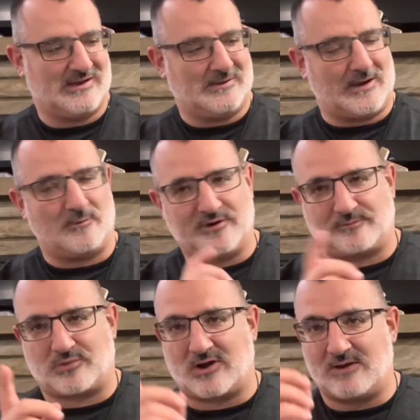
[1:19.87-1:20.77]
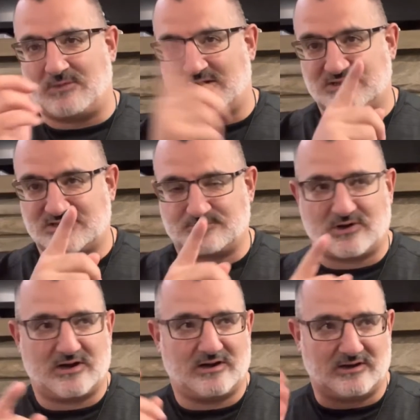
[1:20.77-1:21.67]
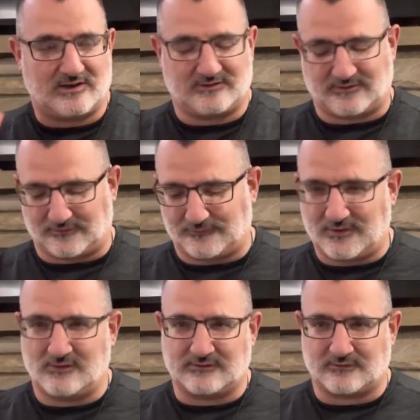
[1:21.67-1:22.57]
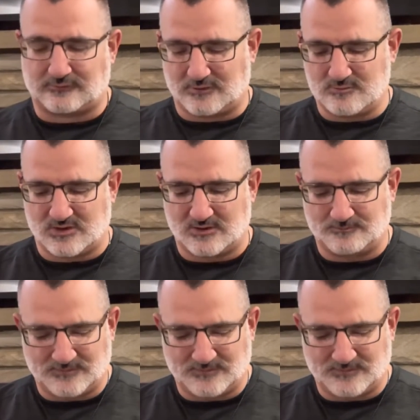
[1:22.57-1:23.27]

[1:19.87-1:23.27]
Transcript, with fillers: I would spray it, but I just sprayed it and it was just filling this room up,